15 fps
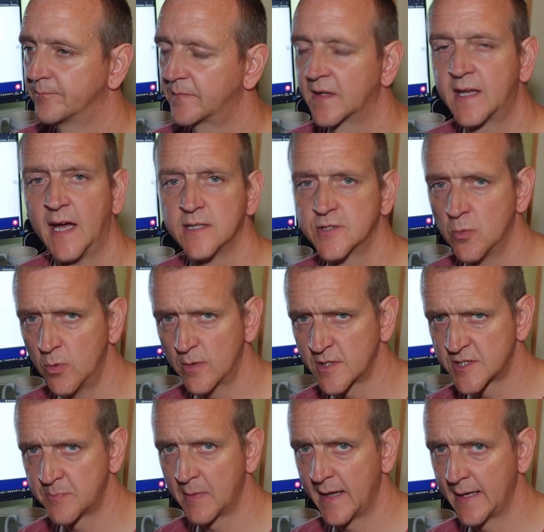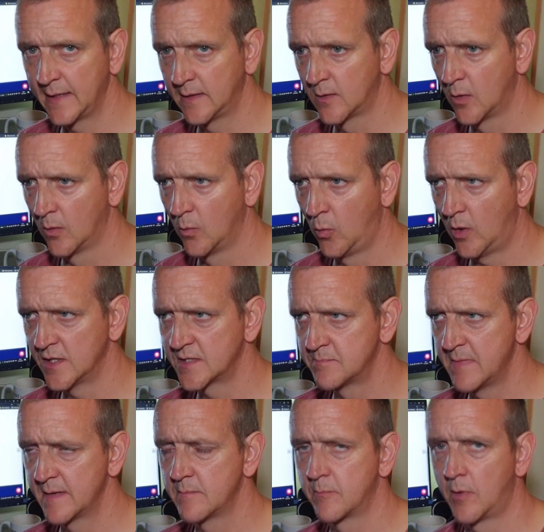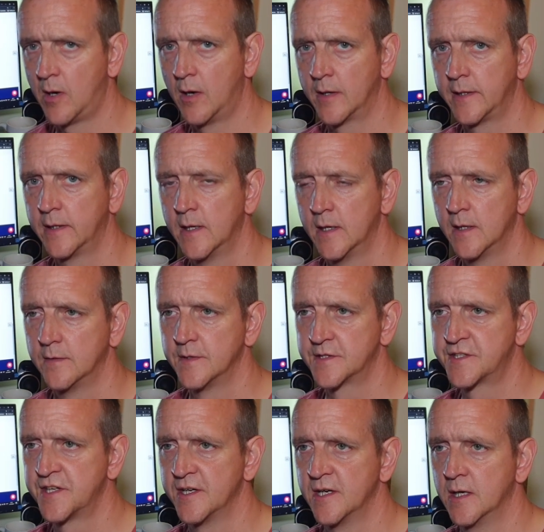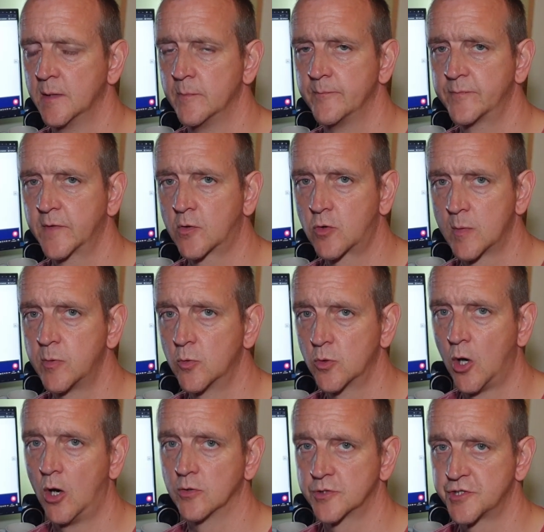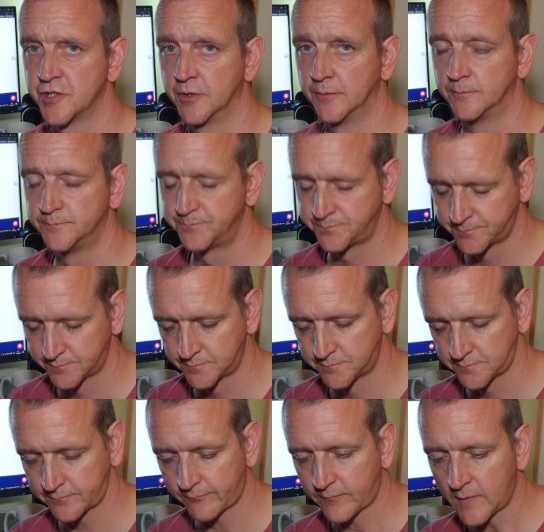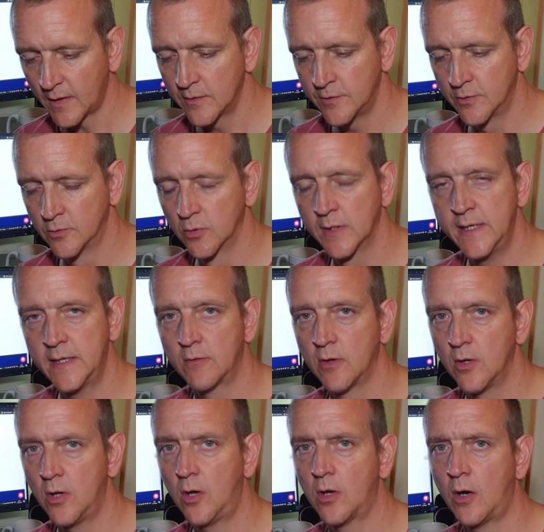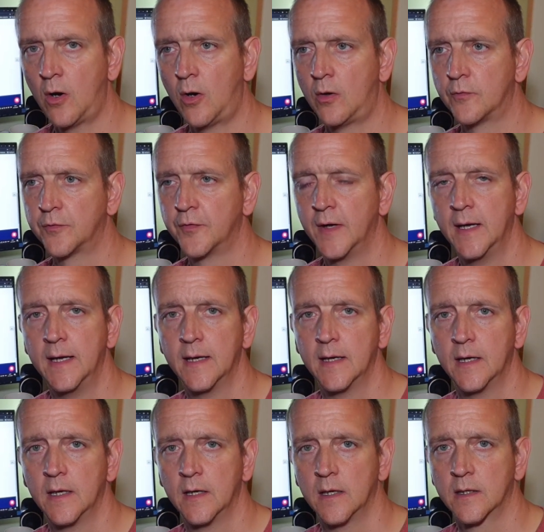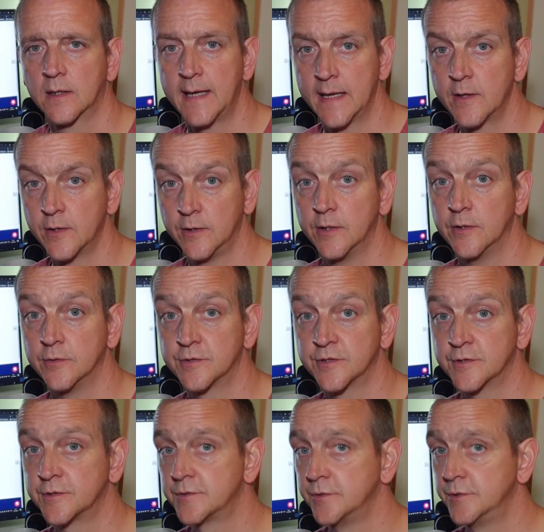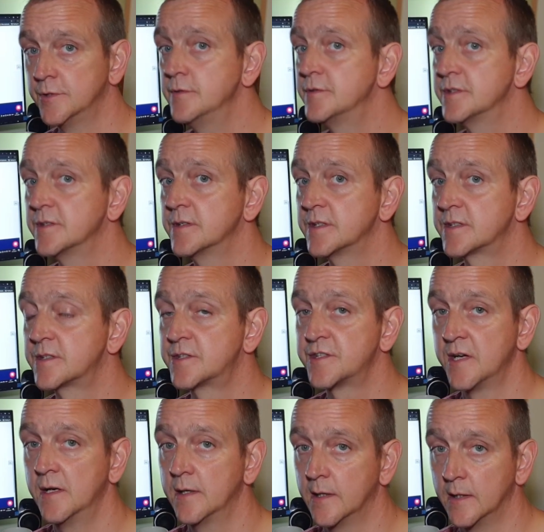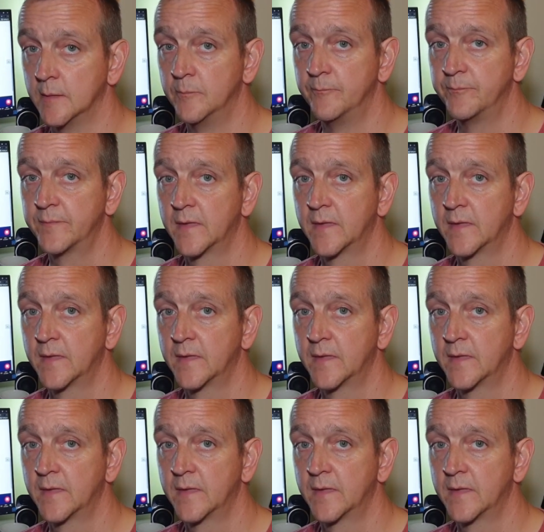Okay, so I want to explain what is meant by the term crippled hotshoe. You'll hear a lot of Canon users using this term,